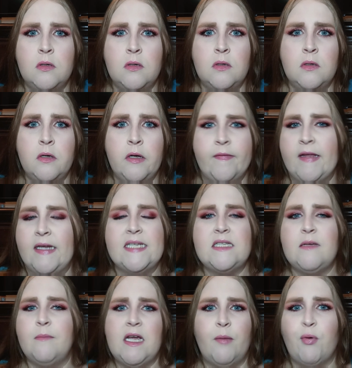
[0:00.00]
That doesn't
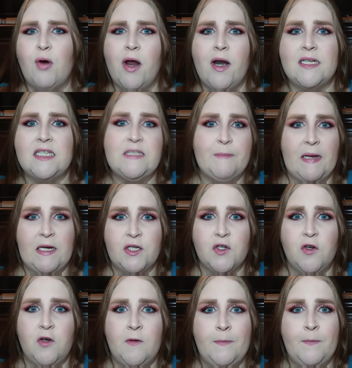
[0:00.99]
make a product
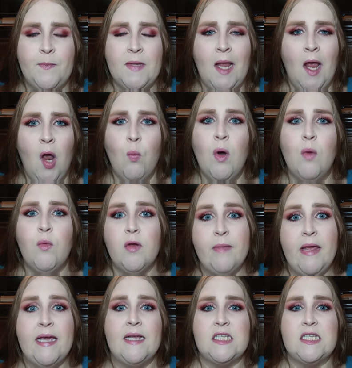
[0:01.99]
special. What would
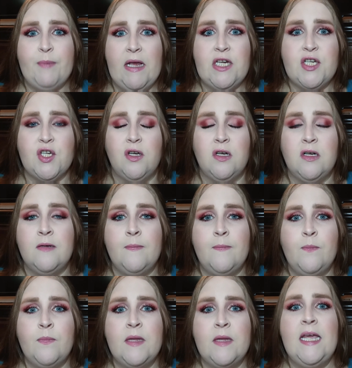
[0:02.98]
make it special
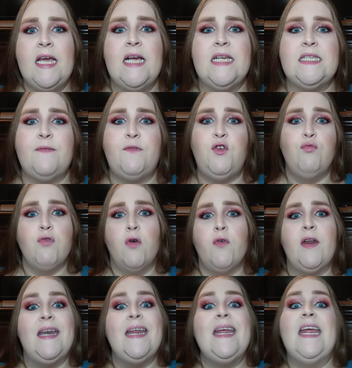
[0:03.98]
is if you wrote
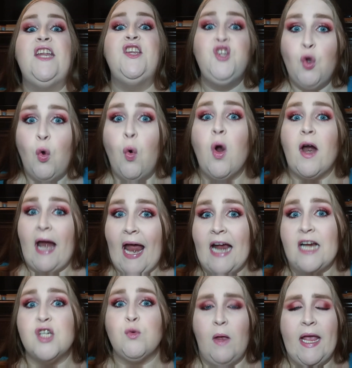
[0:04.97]
it in your
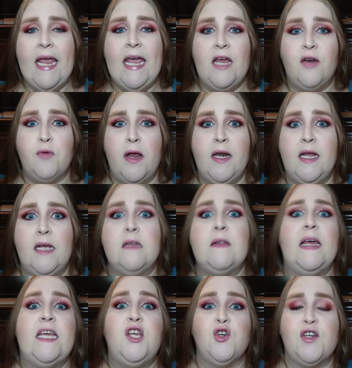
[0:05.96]
actual handwriting,
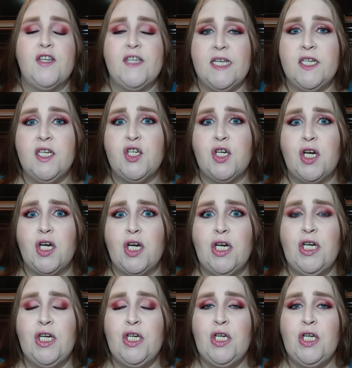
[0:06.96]
like your signature
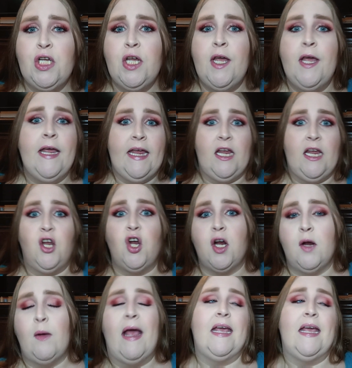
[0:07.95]
in
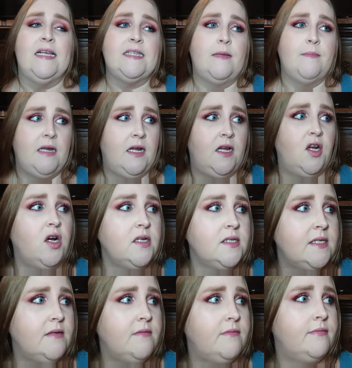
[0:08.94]
well, I guess I mean in
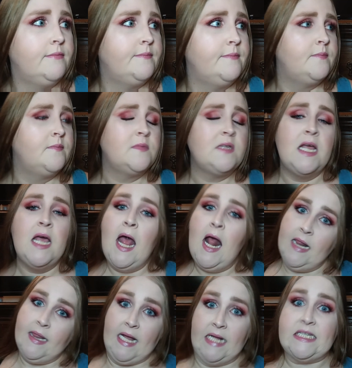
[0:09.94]
cursive.
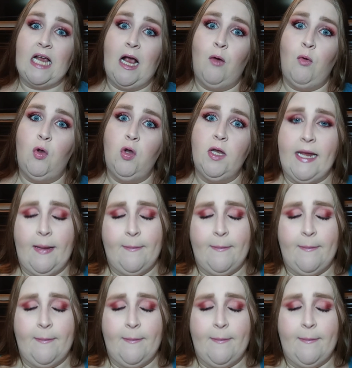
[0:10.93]
That's how old I am.